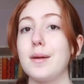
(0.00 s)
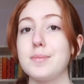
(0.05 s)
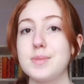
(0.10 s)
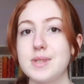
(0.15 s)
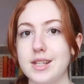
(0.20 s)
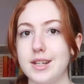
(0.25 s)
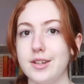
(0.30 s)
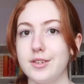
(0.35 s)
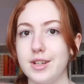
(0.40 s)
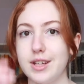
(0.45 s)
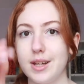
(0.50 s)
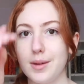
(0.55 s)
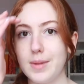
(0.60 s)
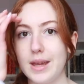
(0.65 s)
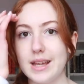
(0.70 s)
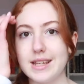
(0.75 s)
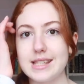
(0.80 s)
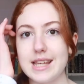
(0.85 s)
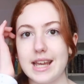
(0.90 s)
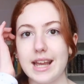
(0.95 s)
absolutely
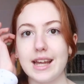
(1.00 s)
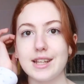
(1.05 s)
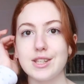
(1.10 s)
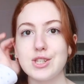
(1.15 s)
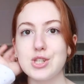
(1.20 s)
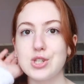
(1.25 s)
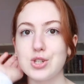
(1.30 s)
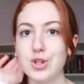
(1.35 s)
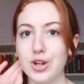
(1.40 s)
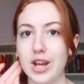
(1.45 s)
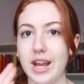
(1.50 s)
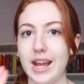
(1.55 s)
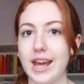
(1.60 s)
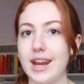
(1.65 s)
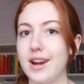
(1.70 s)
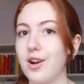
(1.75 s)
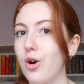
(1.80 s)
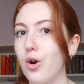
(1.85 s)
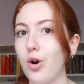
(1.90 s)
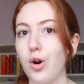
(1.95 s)
amazing and stunning
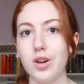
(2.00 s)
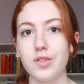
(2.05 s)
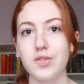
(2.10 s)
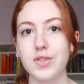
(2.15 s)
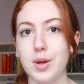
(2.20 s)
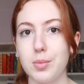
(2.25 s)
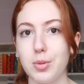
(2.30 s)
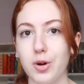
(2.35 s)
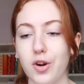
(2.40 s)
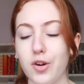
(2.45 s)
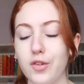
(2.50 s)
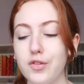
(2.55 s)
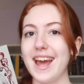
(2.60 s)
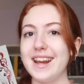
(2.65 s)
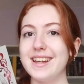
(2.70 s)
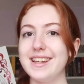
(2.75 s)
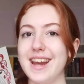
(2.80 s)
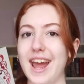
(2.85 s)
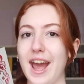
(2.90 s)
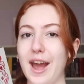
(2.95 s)
and all of the above.
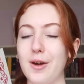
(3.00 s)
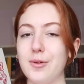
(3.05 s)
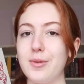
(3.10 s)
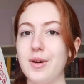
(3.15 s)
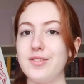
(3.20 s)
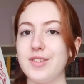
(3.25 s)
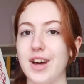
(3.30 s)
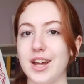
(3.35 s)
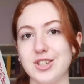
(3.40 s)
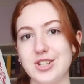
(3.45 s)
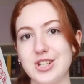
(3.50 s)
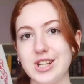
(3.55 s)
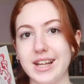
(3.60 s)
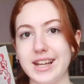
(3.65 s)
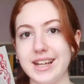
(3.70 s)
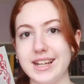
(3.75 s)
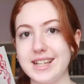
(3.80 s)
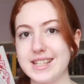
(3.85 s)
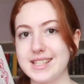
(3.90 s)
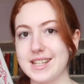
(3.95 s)
And now
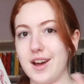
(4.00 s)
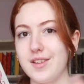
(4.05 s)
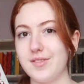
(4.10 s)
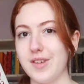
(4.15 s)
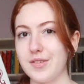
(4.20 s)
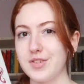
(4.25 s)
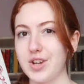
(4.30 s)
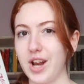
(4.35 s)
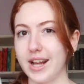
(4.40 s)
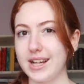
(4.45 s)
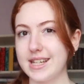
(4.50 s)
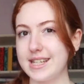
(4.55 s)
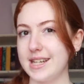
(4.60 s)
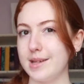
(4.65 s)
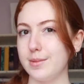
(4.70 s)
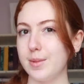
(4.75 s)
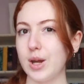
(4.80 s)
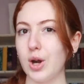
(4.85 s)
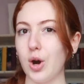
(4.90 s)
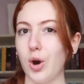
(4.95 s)
Evangeline is kind of after like
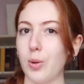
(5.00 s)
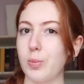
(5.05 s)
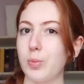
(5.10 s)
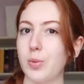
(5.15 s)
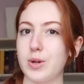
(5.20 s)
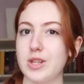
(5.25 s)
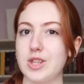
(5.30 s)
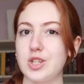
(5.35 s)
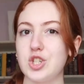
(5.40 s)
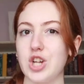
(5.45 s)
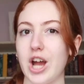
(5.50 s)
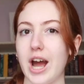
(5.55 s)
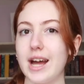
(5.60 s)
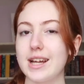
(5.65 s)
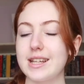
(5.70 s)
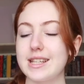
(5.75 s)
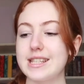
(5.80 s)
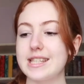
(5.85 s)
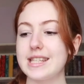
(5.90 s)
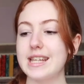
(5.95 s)
teaming up with
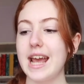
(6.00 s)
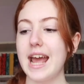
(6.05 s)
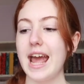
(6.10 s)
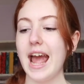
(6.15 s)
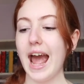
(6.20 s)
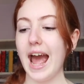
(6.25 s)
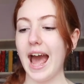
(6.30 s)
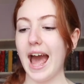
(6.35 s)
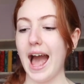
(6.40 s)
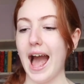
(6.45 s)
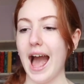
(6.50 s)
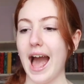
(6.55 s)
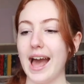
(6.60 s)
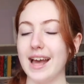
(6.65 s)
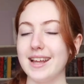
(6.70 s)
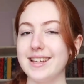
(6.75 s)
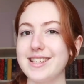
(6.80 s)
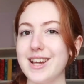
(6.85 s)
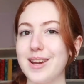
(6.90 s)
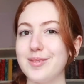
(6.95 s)
Jax,
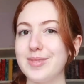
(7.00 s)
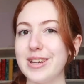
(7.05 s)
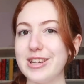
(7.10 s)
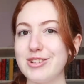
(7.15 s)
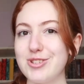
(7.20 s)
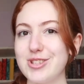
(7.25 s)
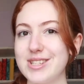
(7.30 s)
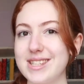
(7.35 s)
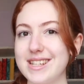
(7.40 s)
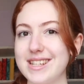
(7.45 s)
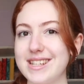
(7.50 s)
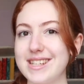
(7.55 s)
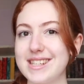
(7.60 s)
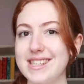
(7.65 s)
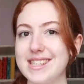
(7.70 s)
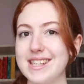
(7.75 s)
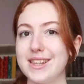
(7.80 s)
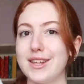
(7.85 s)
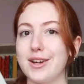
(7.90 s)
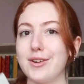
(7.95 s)
and I'm interested to
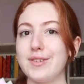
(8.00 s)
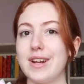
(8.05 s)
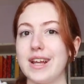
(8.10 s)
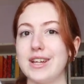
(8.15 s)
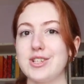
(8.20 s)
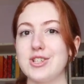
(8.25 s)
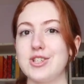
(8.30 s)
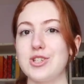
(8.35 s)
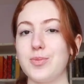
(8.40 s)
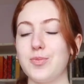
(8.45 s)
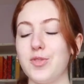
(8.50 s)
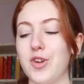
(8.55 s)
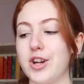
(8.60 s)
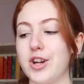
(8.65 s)
see their relationship